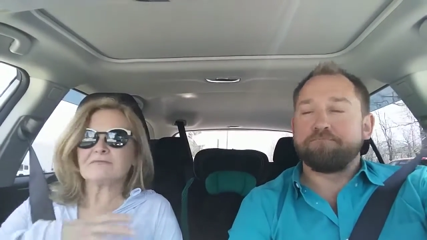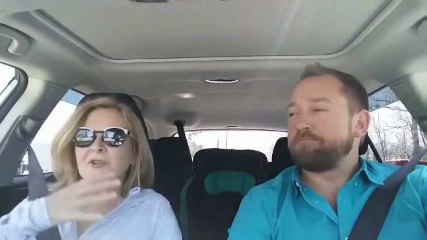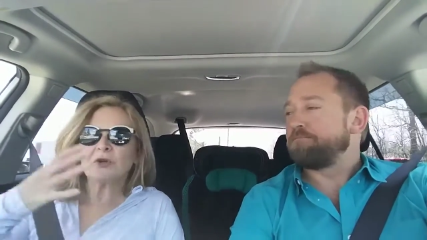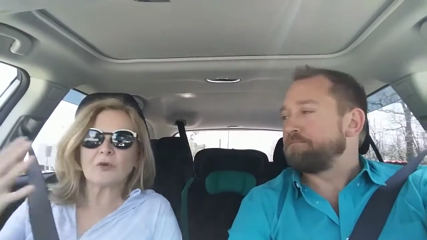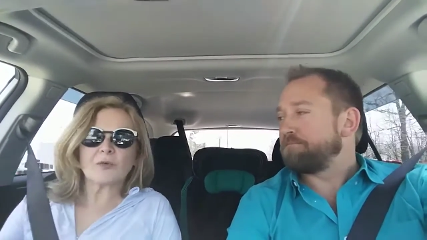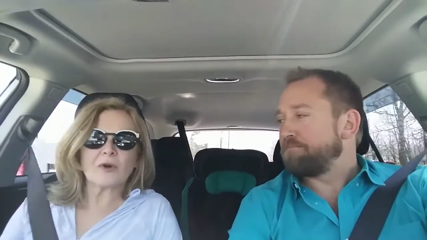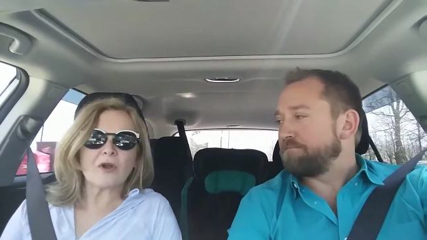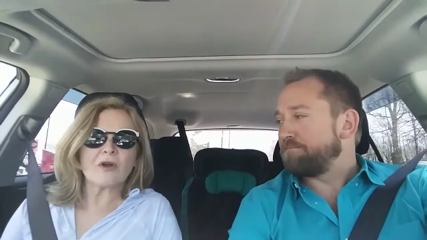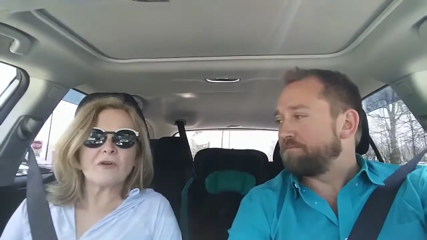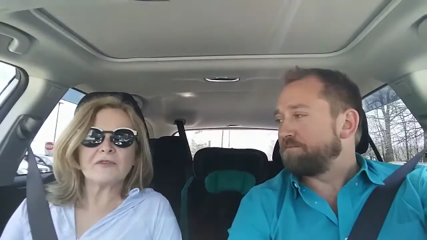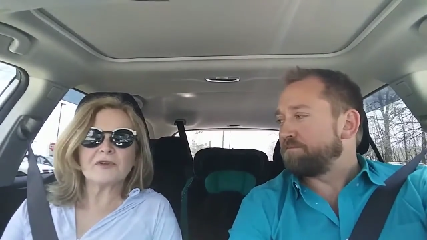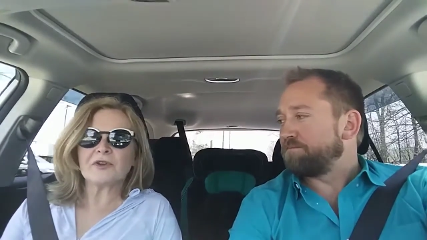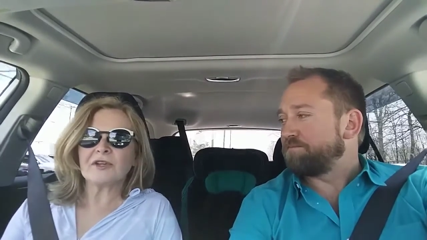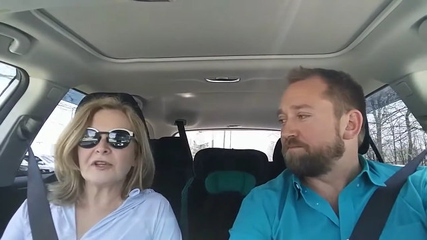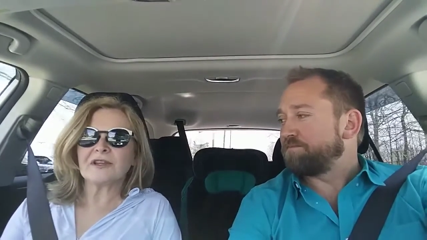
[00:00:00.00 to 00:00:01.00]
Speaker 1: you know, we're all
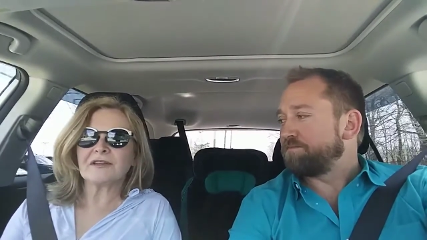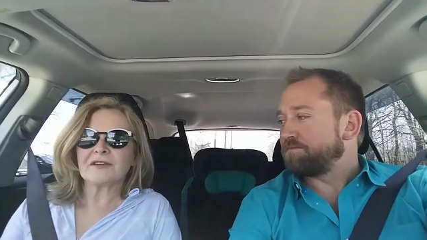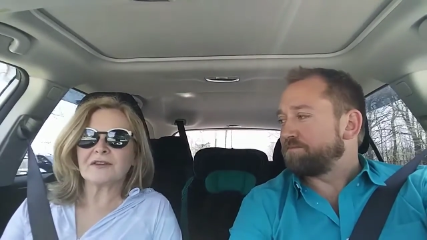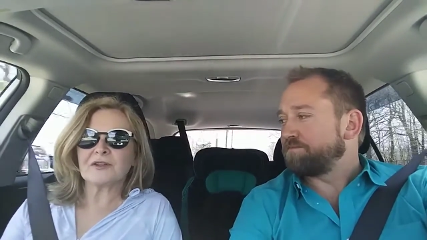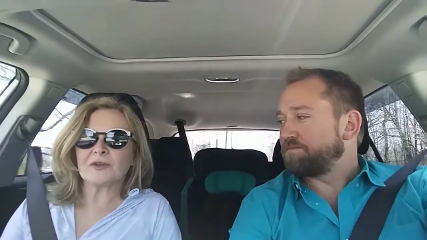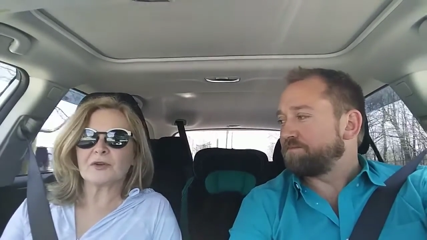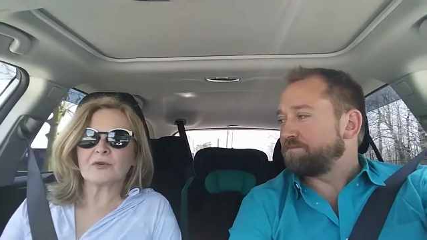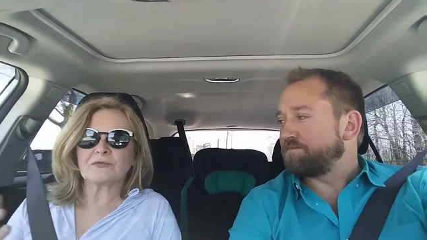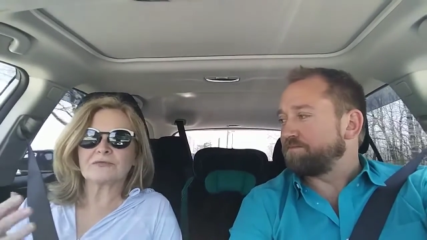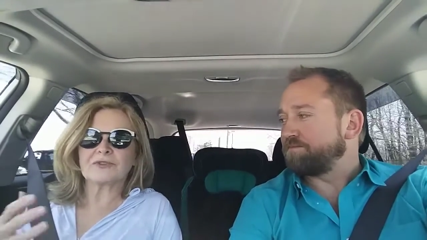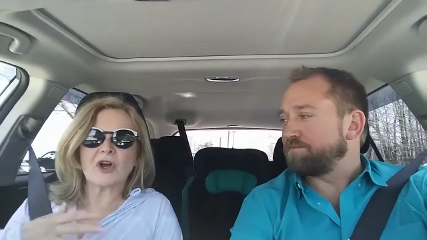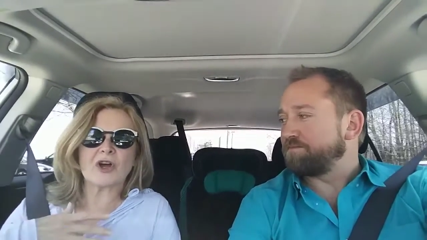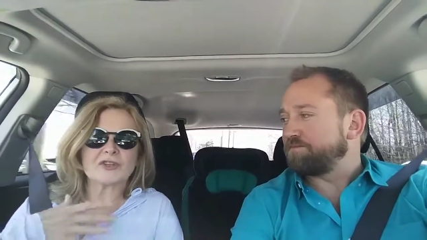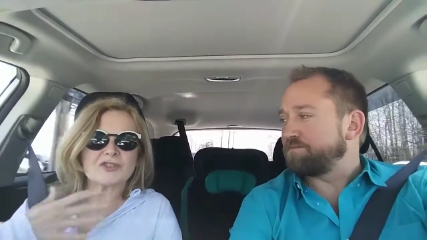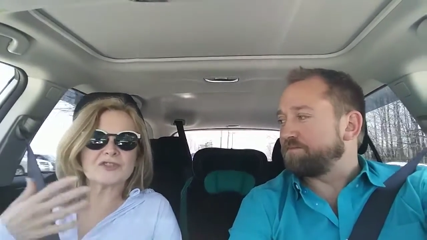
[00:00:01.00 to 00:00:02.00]
very, you know,
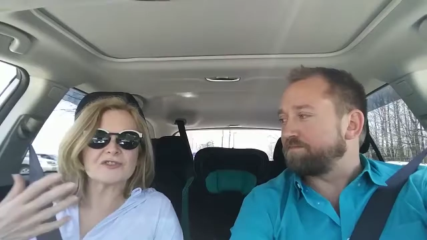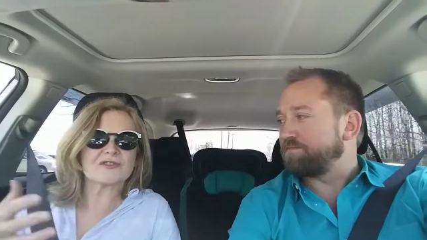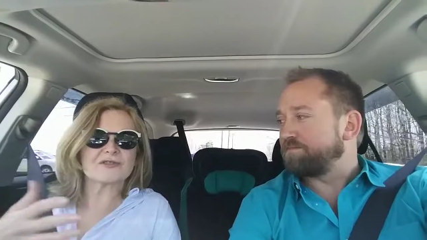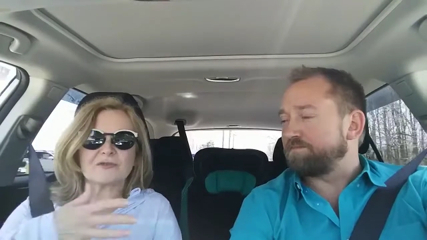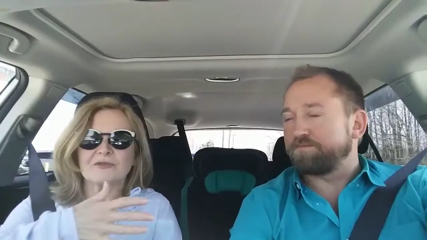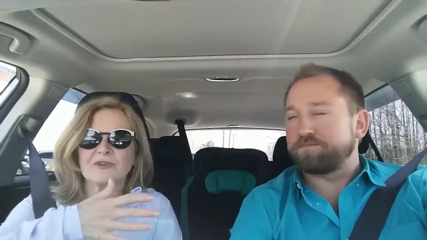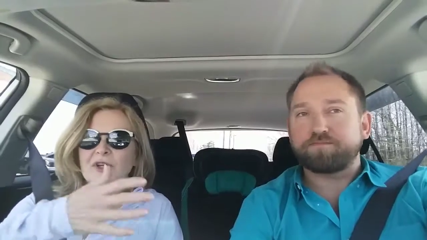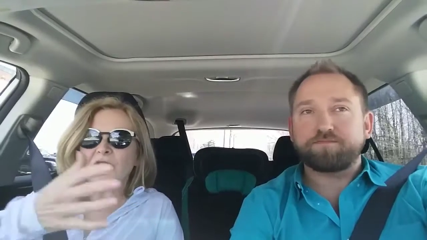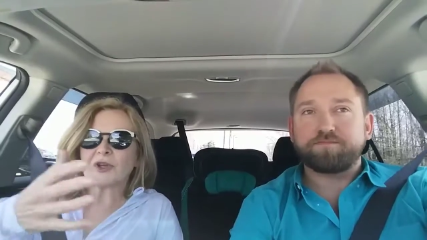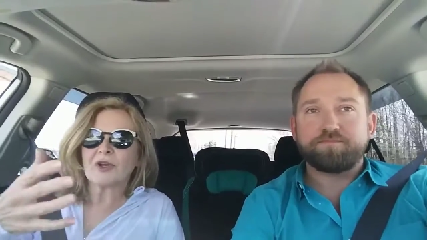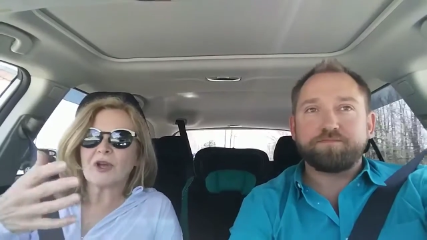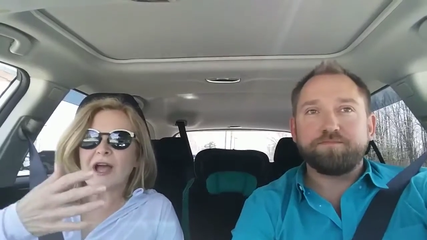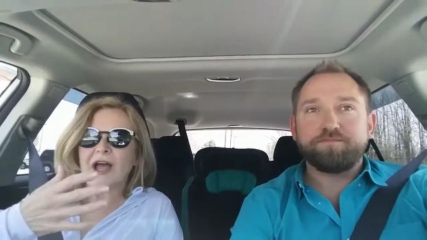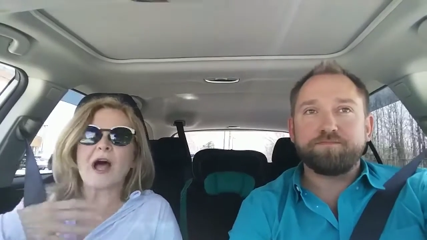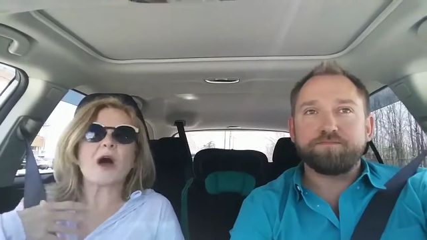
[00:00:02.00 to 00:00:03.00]
conscious of
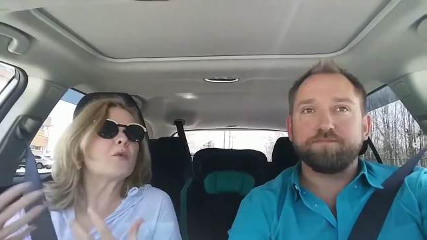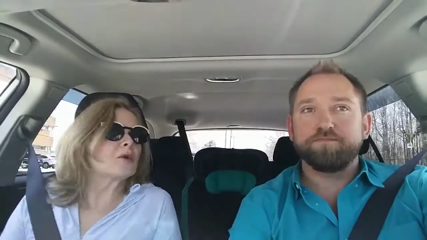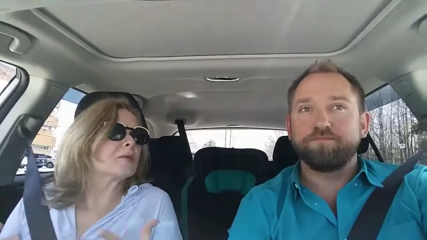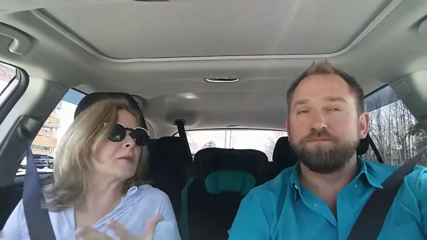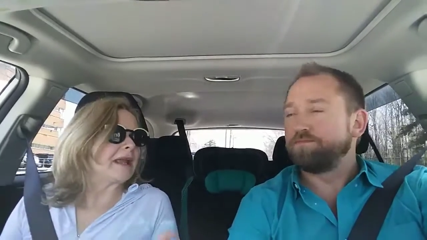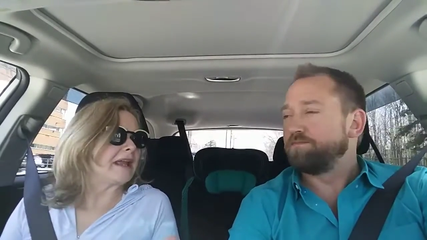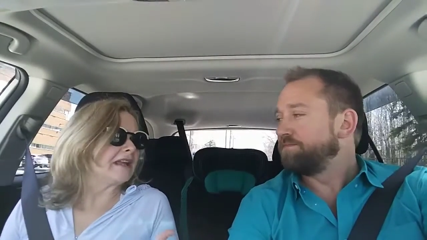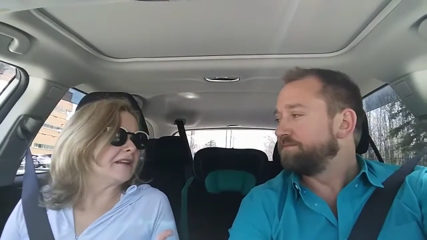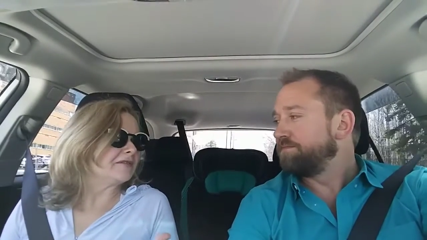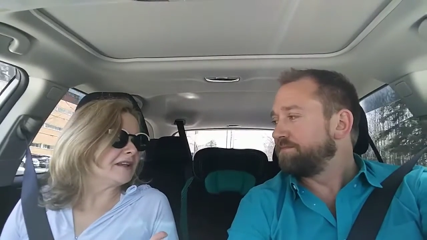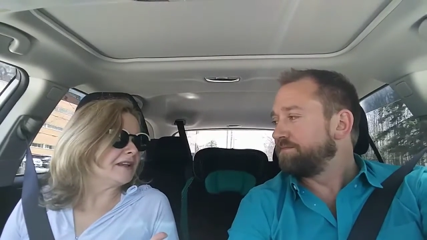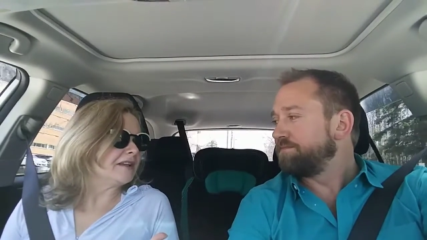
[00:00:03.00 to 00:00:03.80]
how we're behaving,